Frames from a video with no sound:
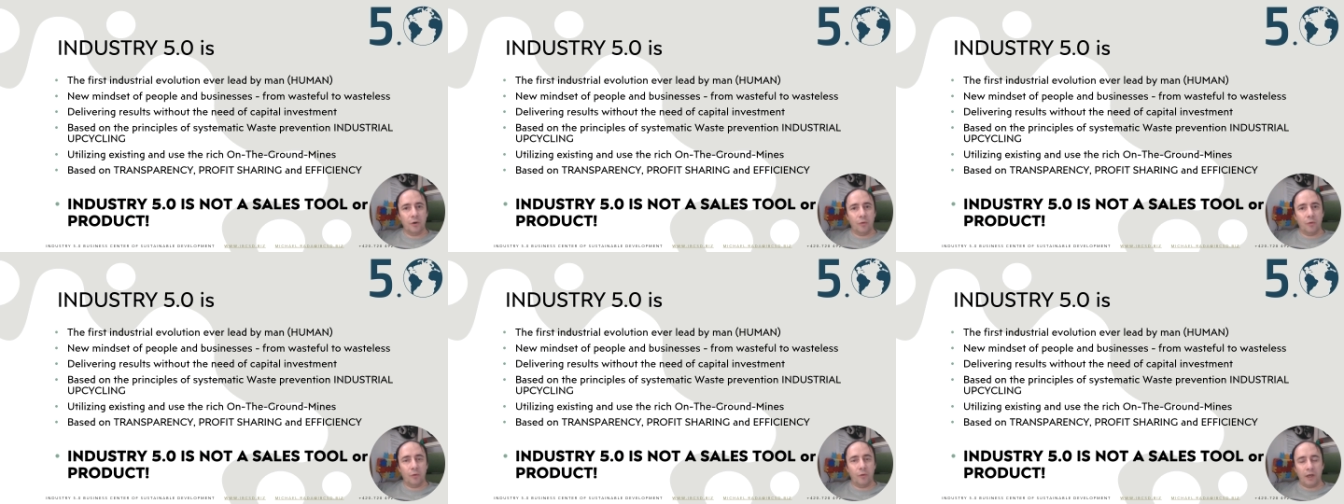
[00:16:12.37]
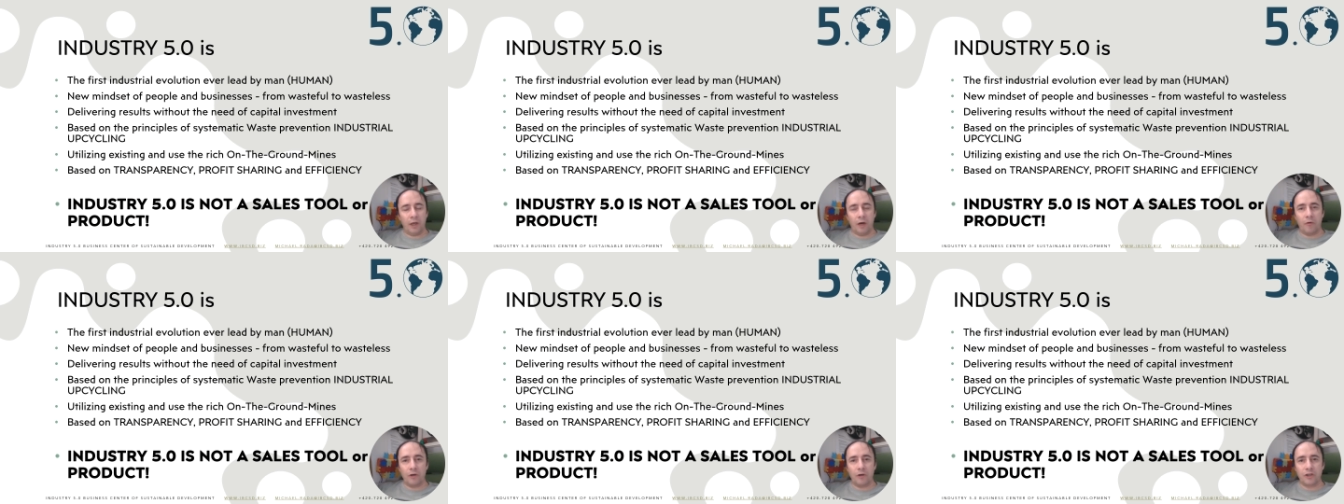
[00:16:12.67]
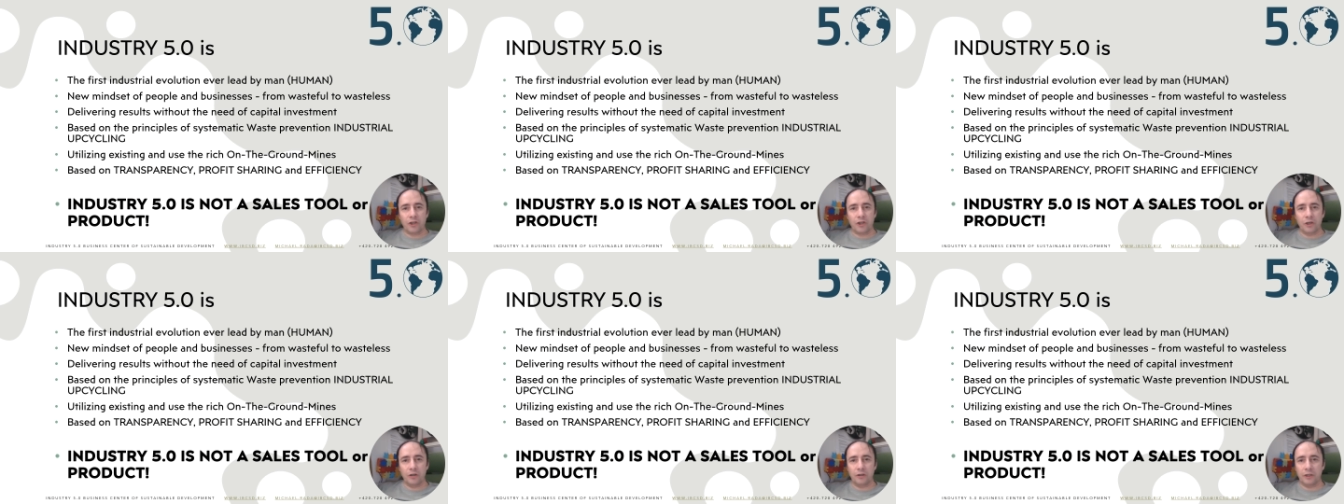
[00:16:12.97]
when our
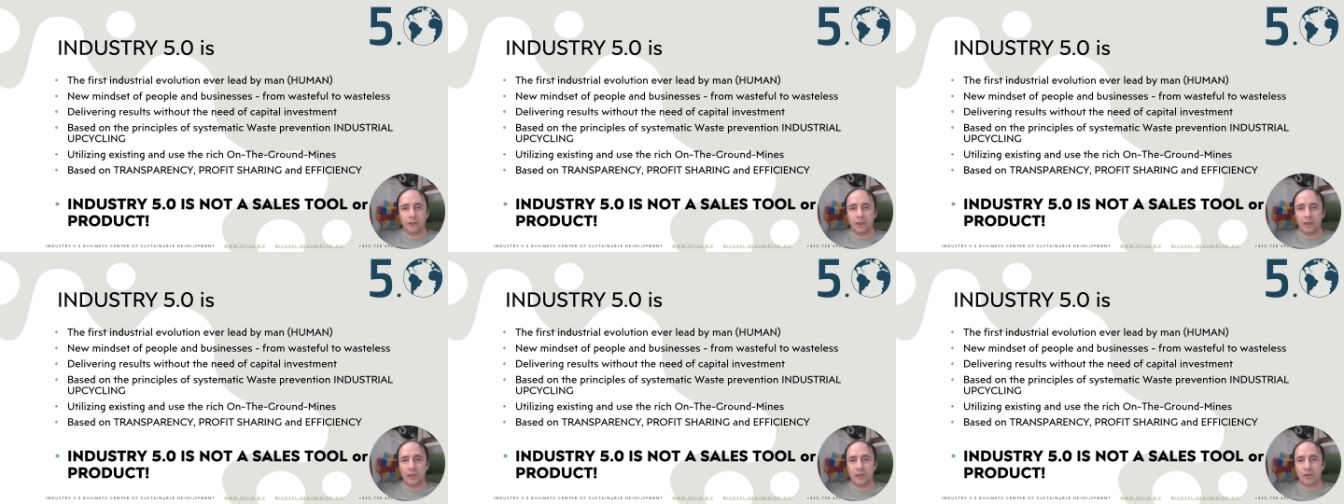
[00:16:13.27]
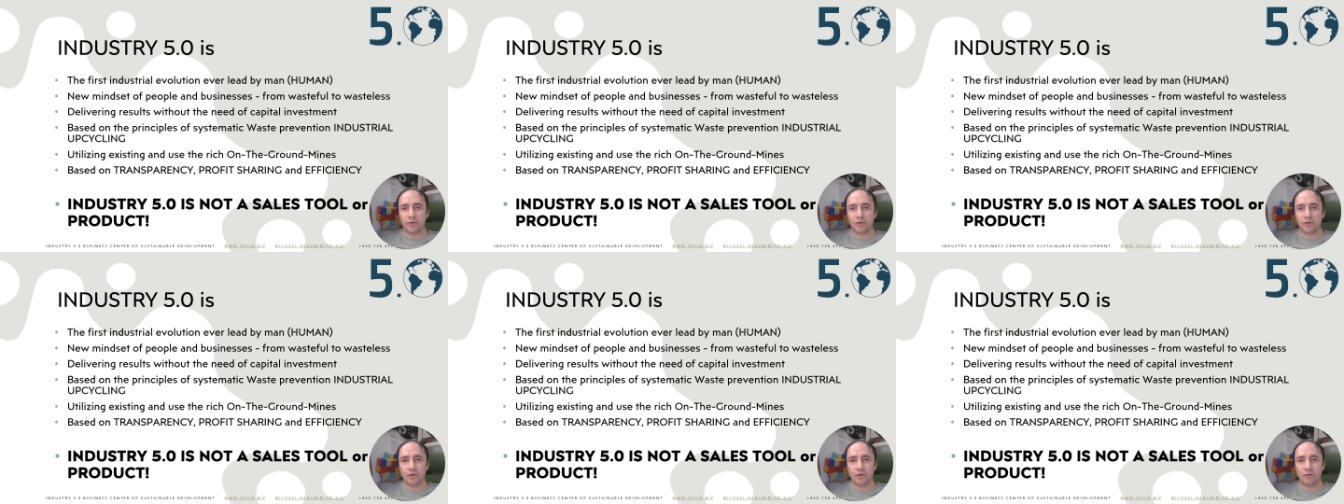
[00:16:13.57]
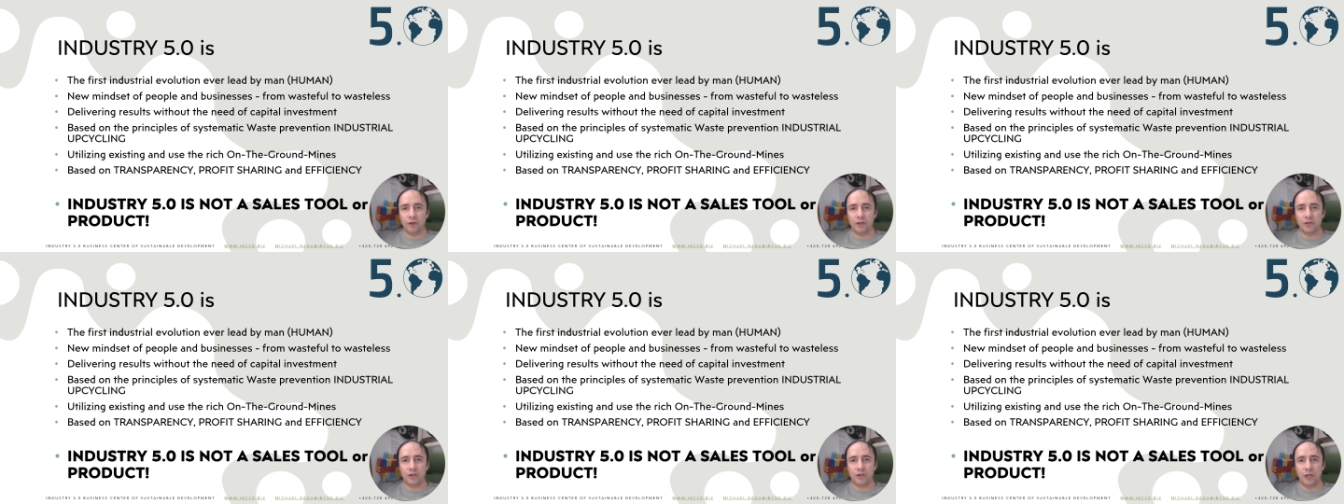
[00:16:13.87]
children has to
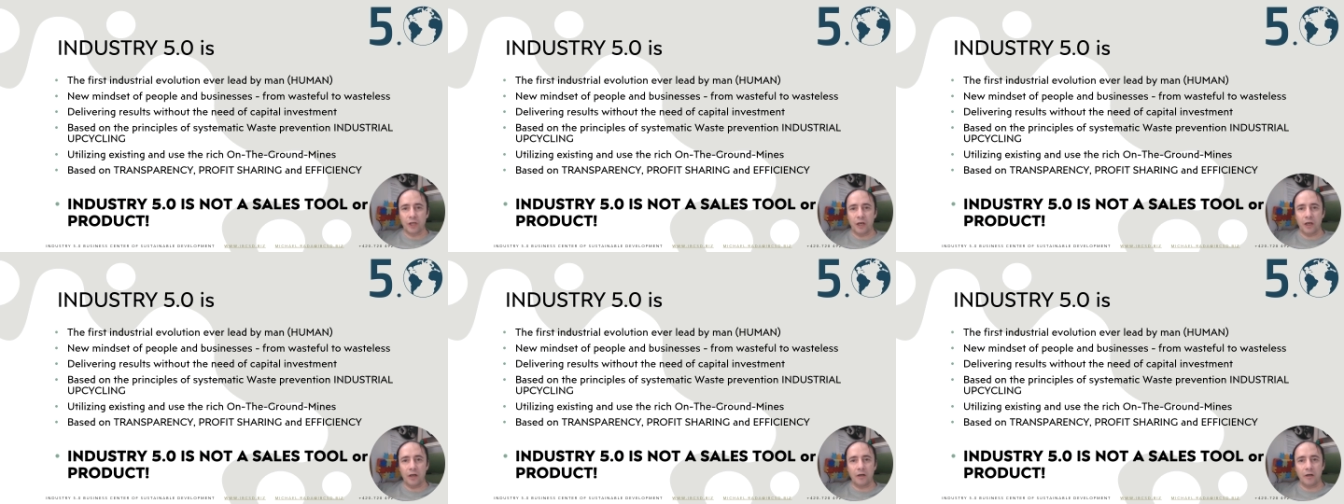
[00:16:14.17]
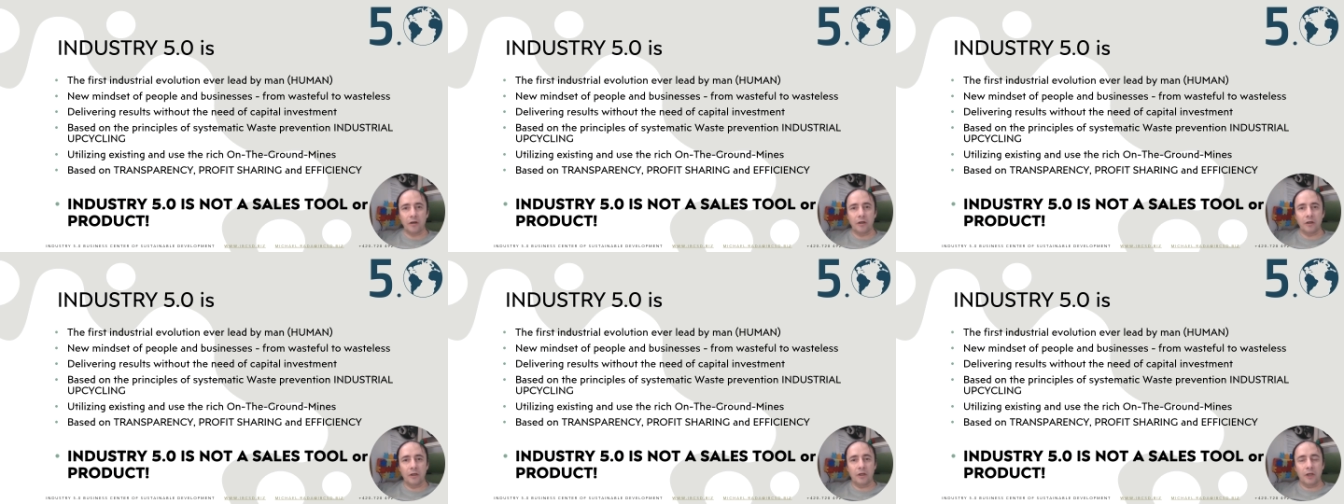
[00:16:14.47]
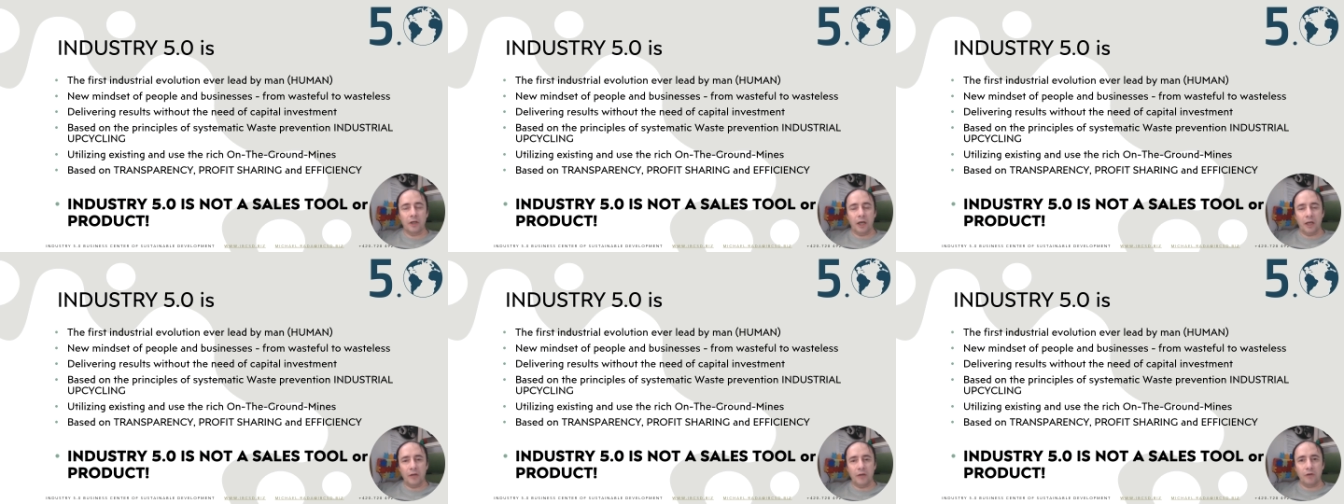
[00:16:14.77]
switch their
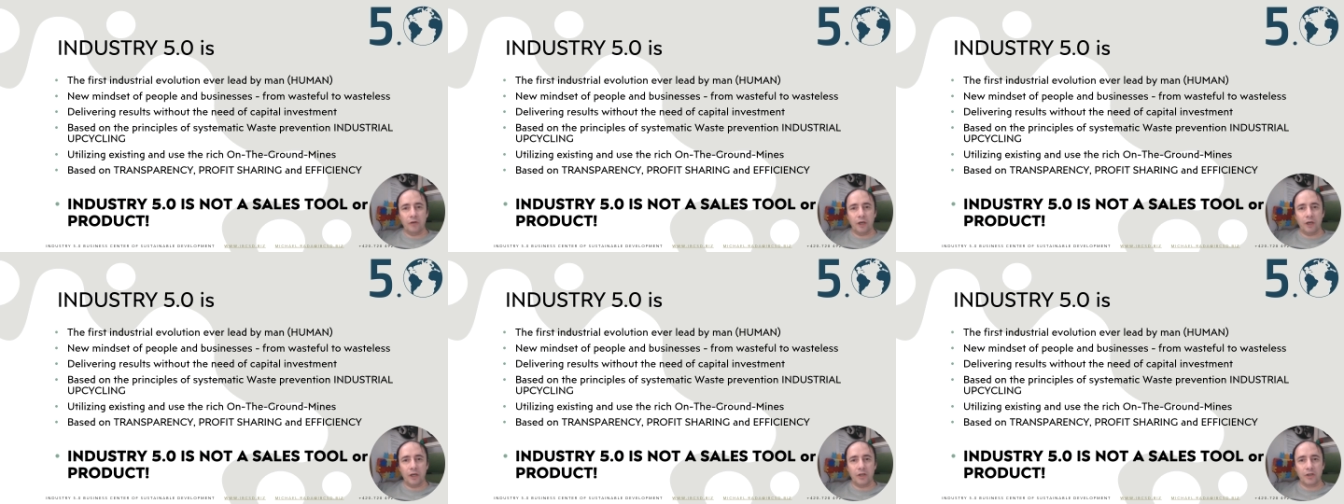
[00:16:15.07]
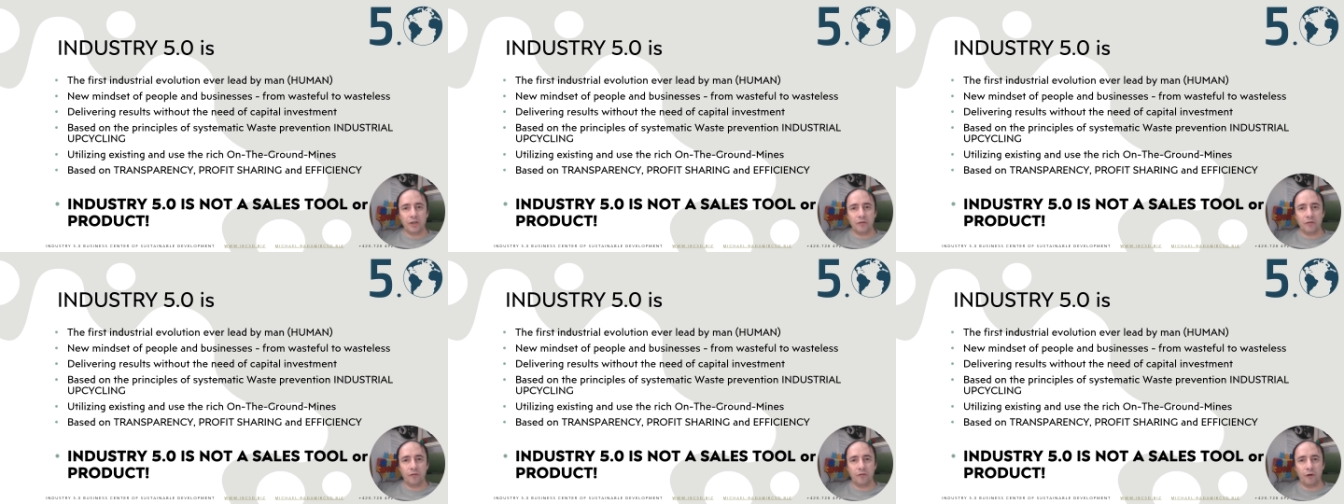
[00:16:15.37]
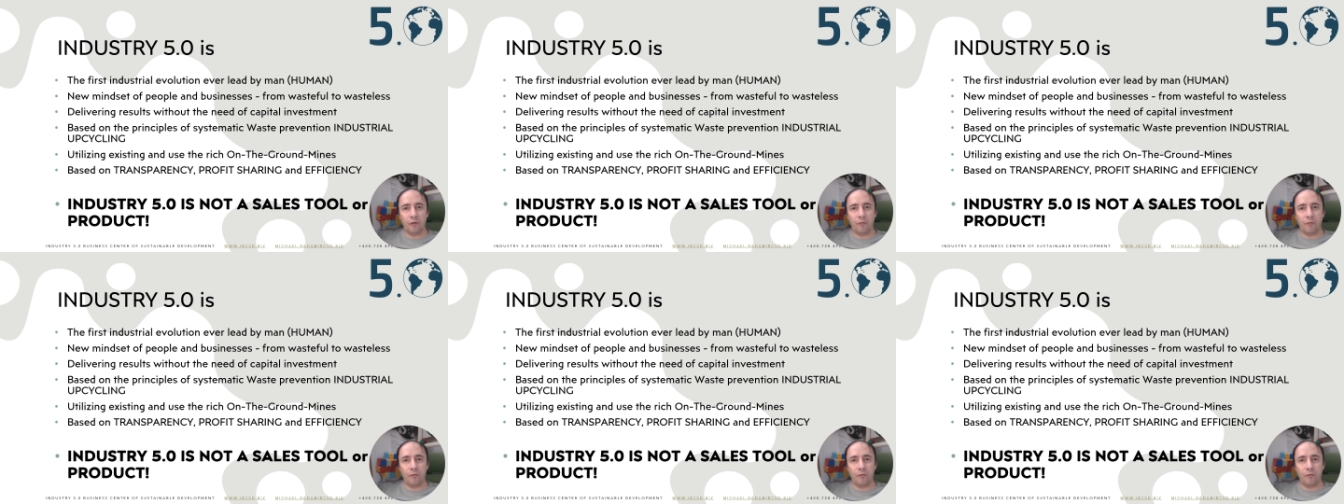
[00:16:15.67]
education from